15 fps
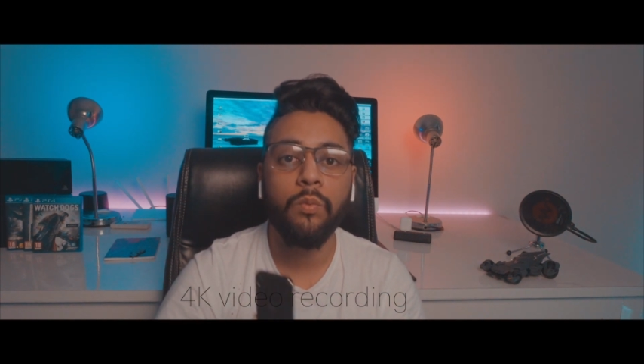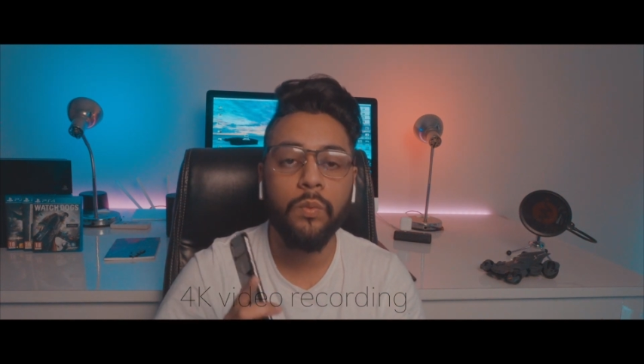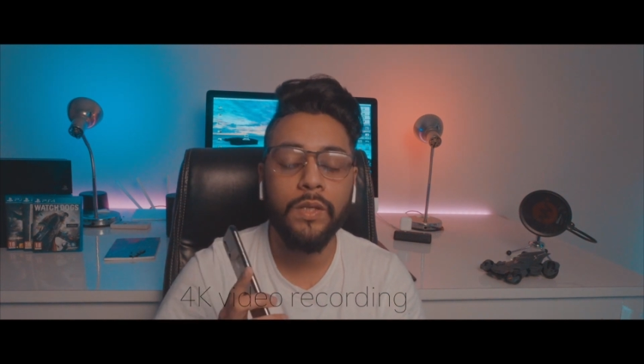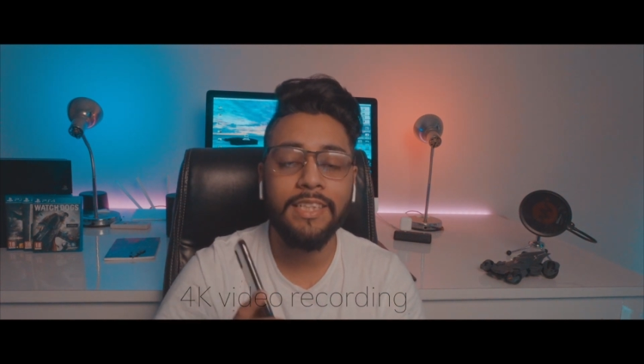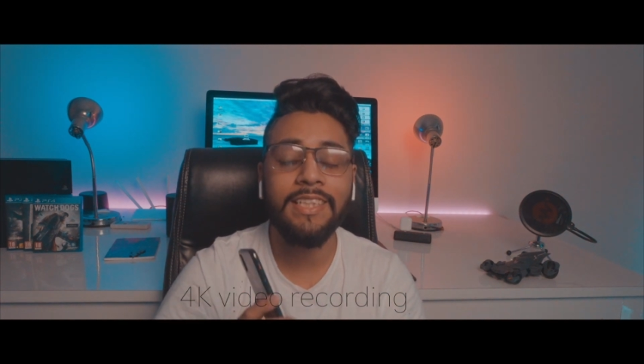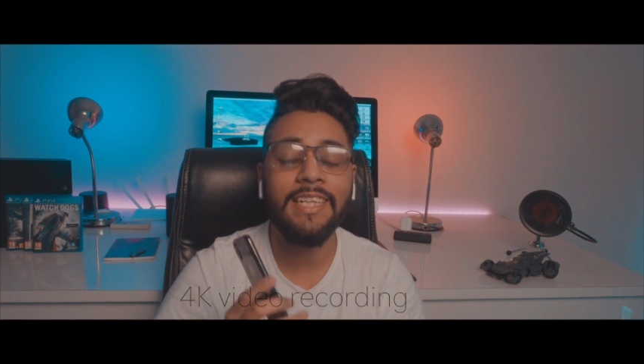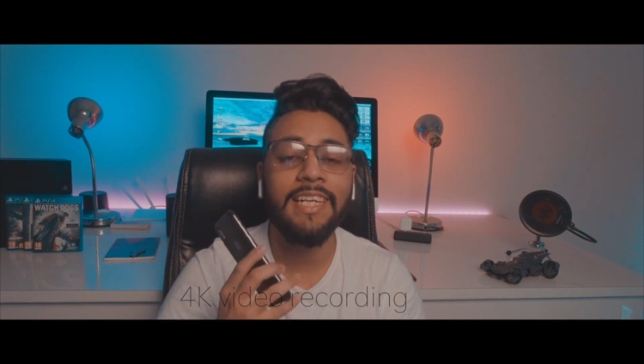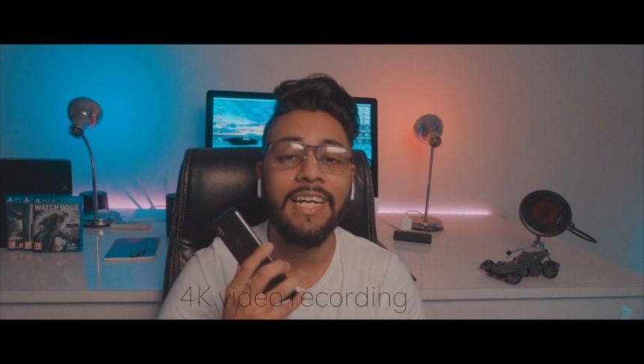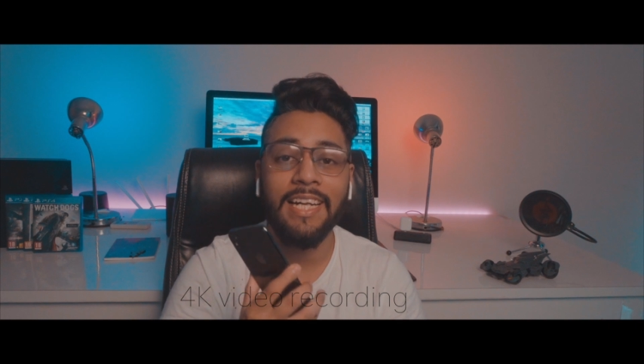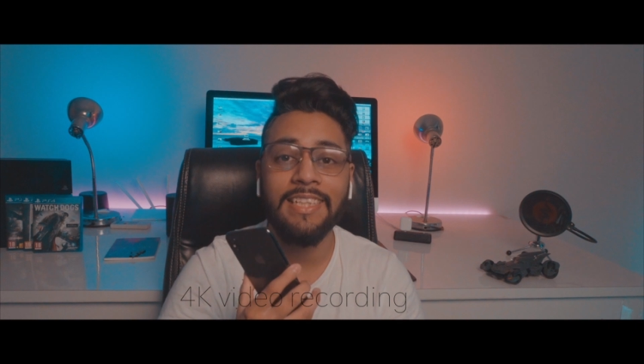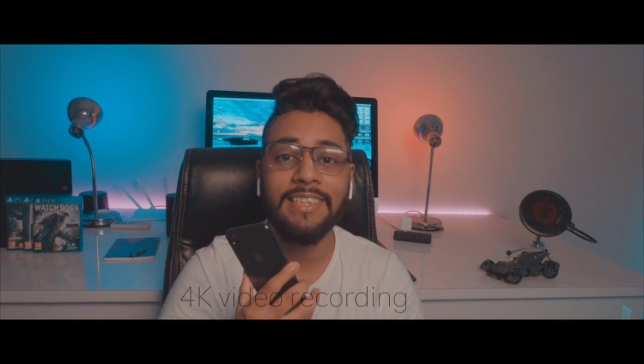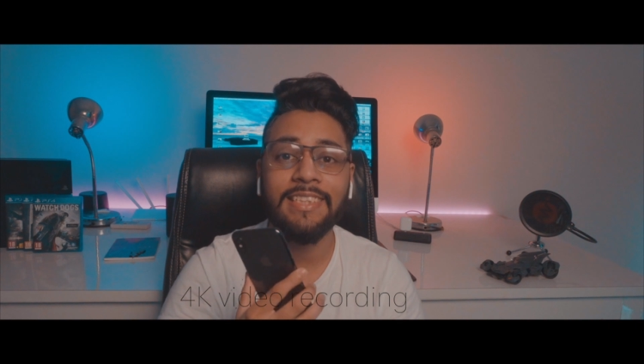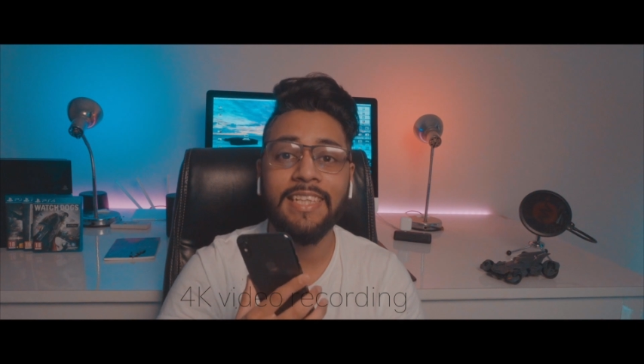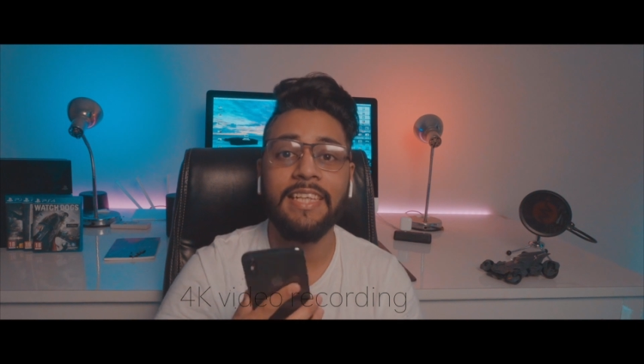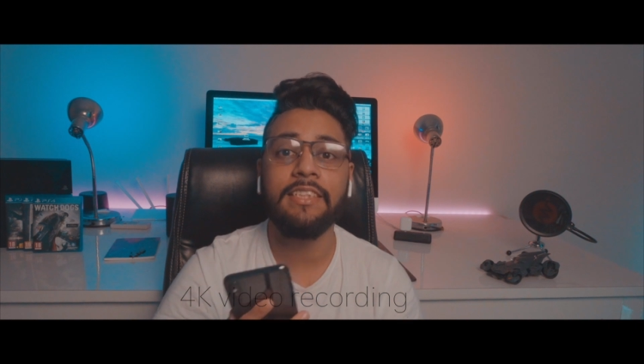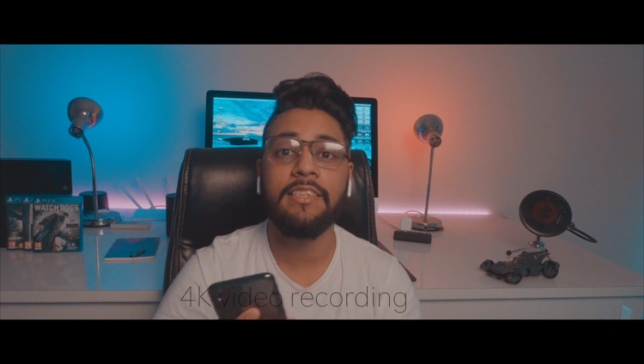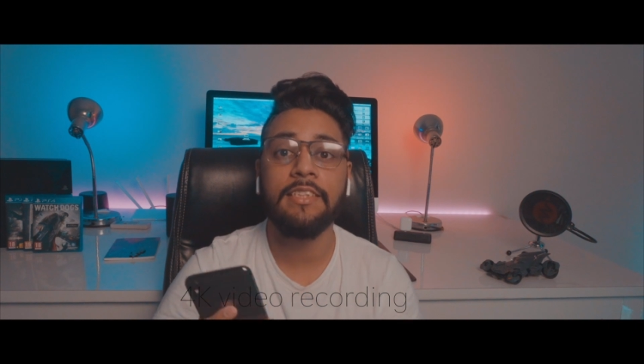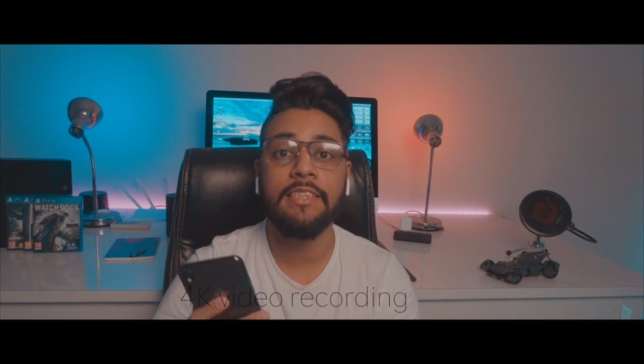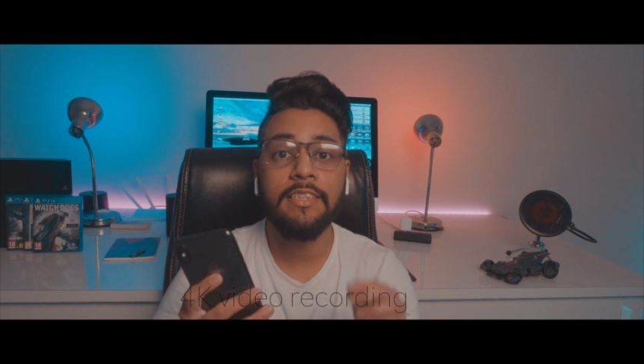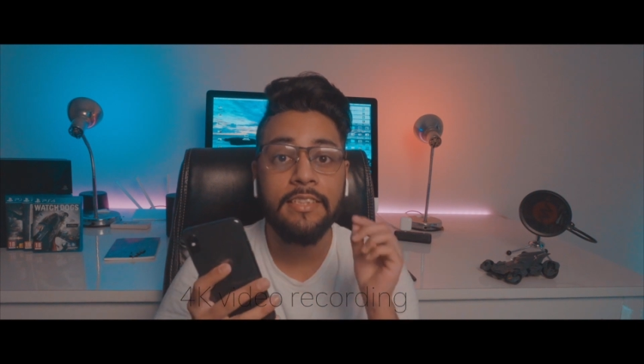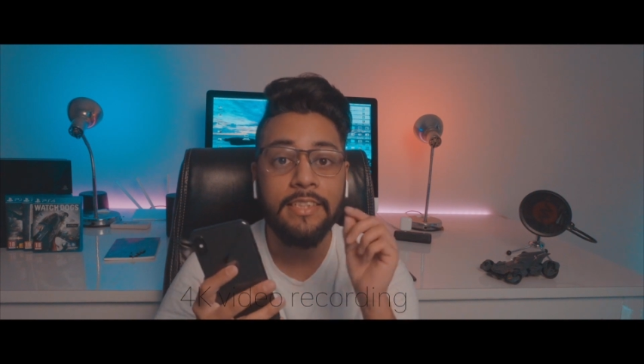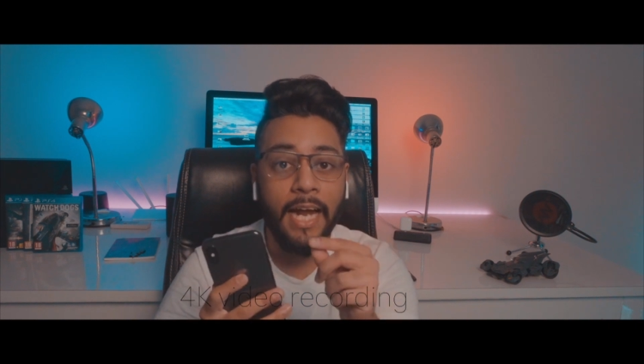with the color
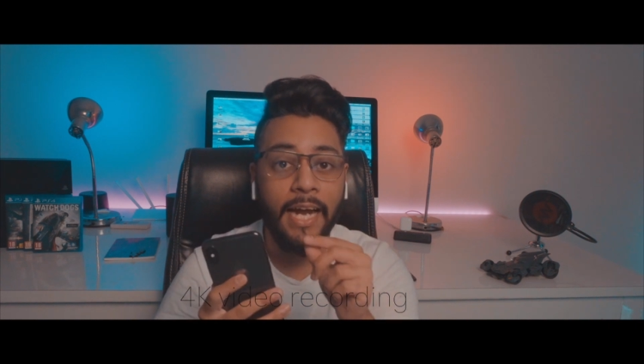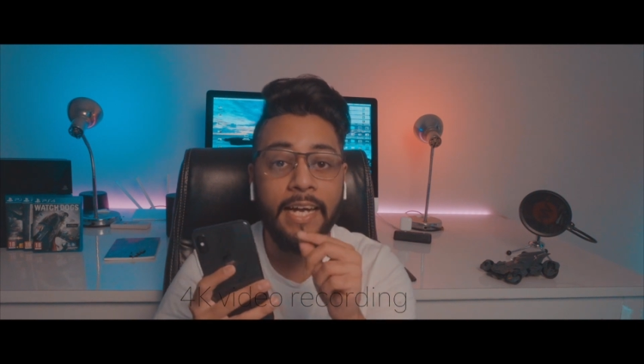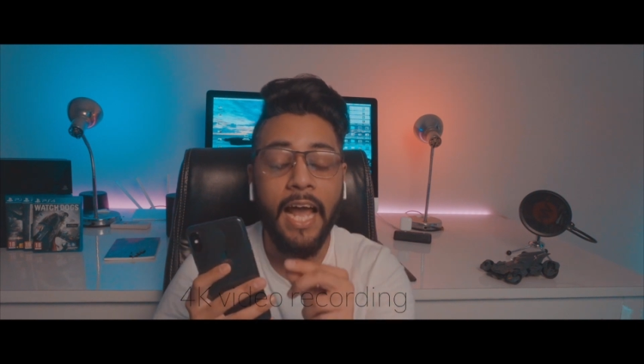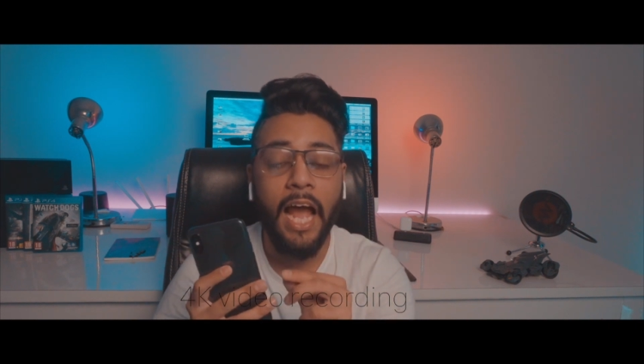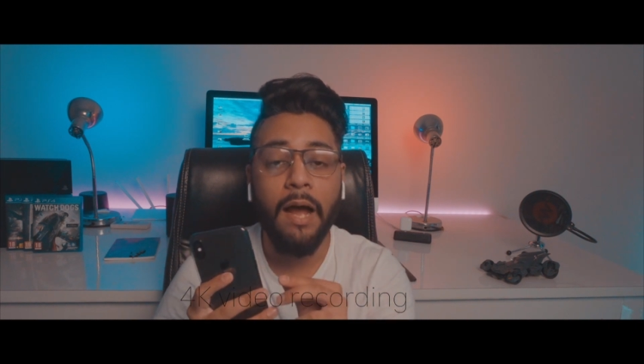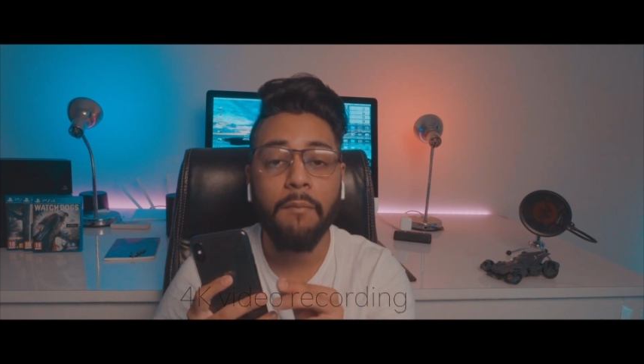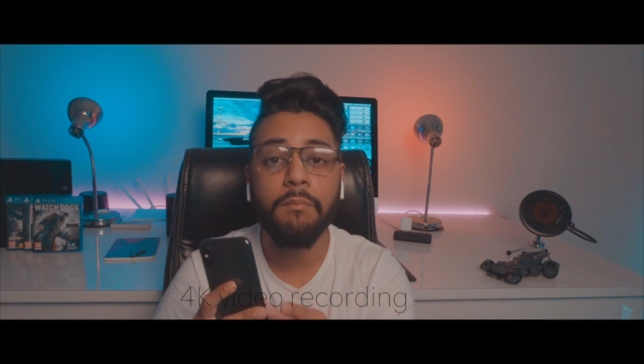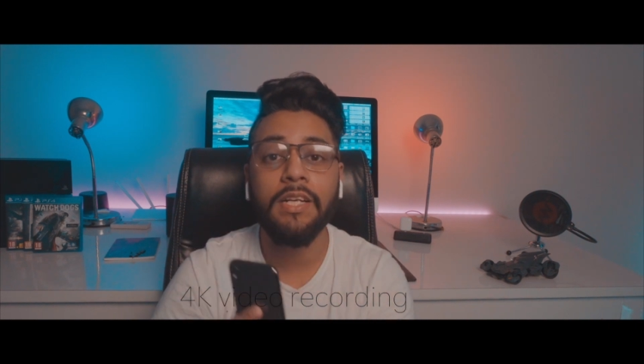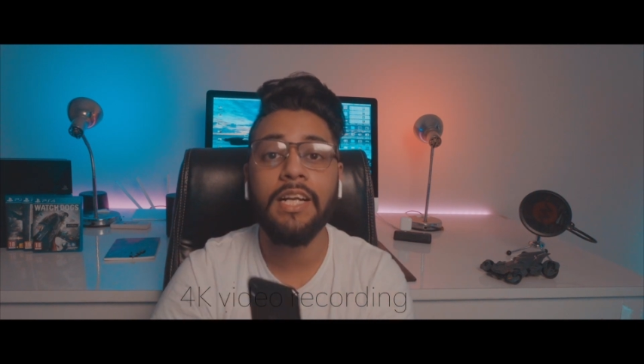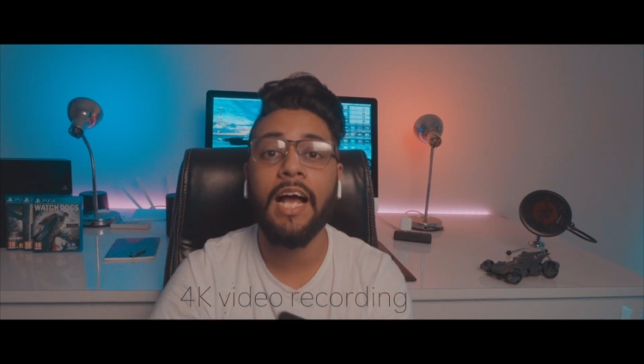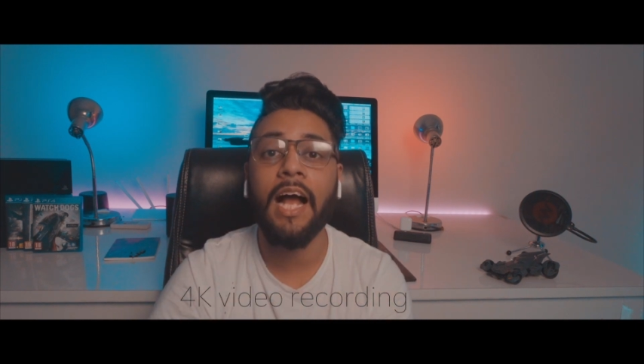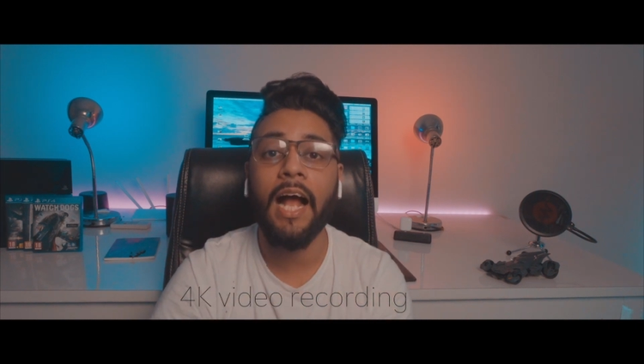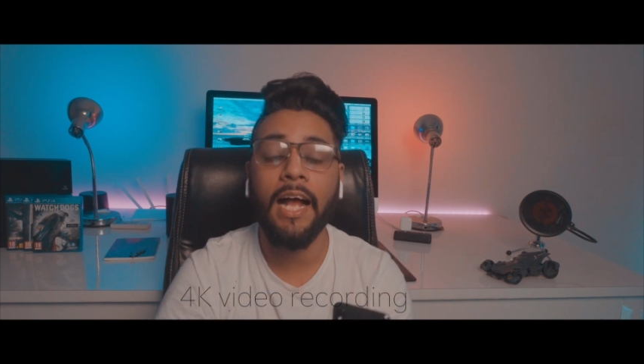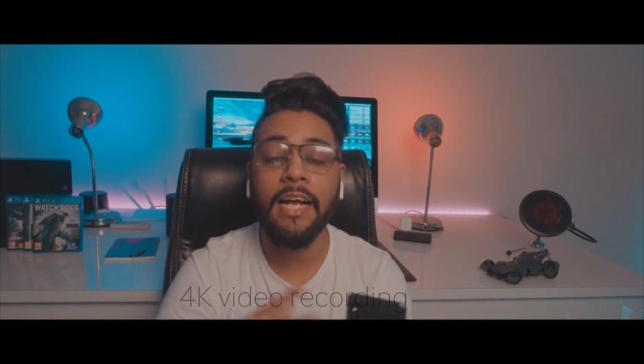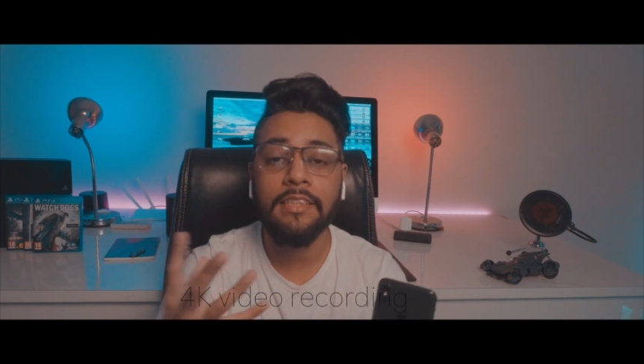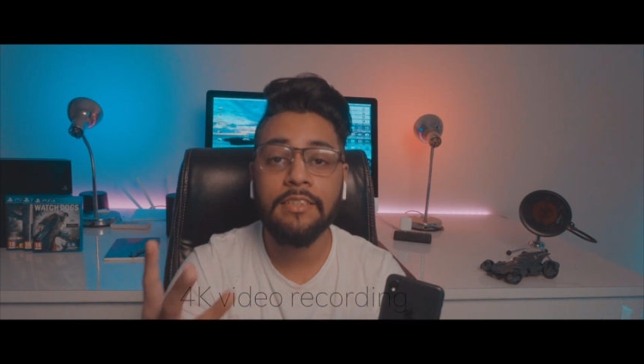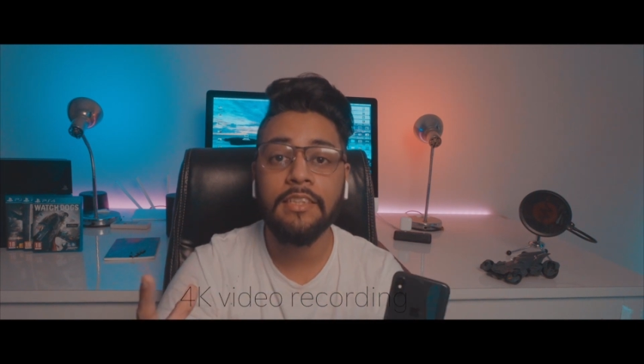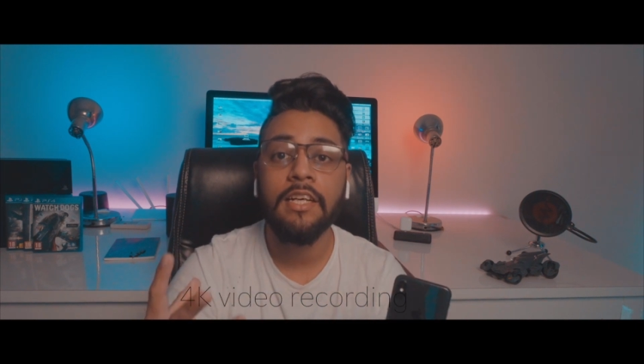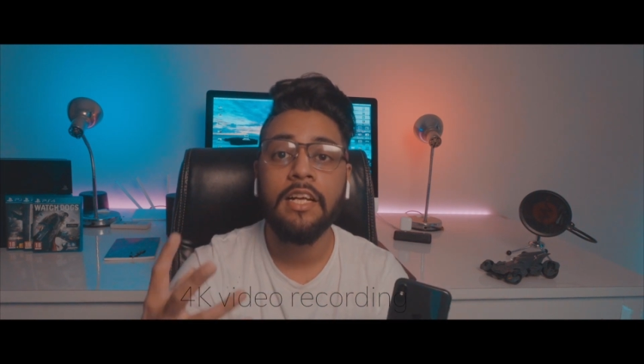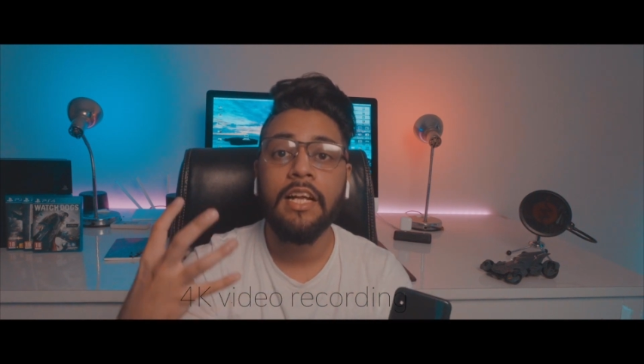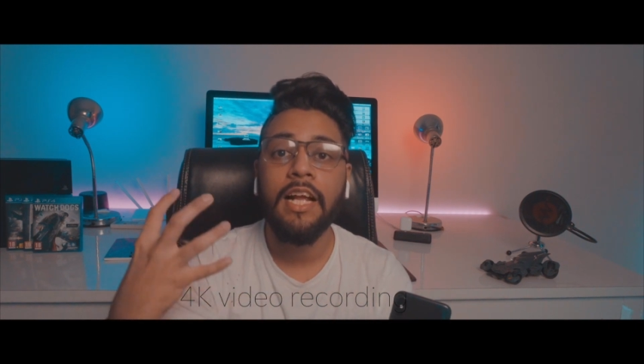sciences that Apple has